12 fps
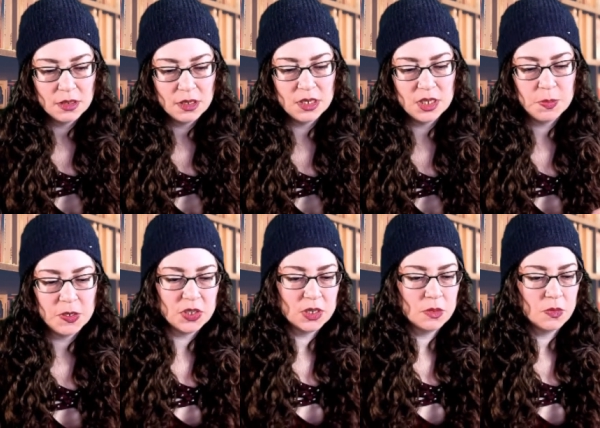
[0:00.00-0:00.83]
And
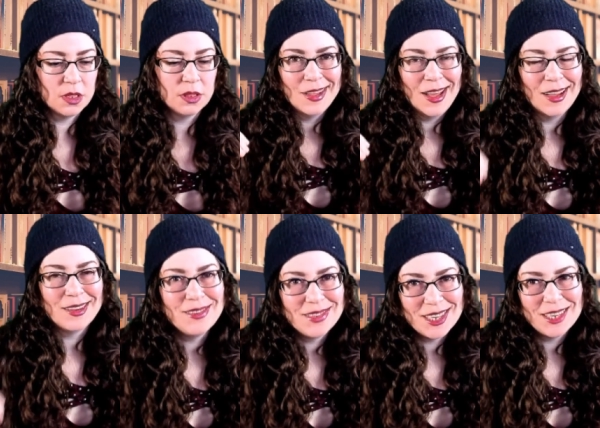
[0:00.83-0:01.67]
especially with
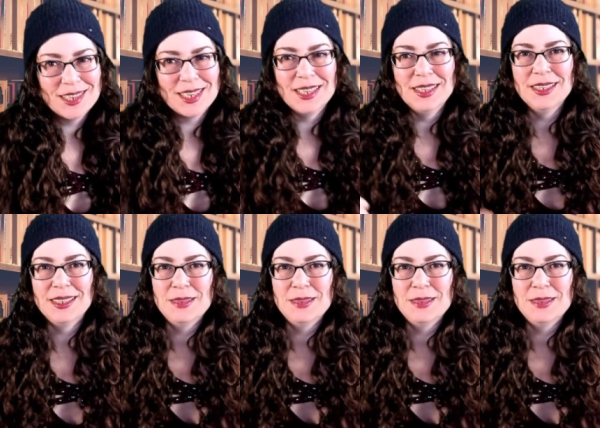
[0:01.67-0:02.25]
accusations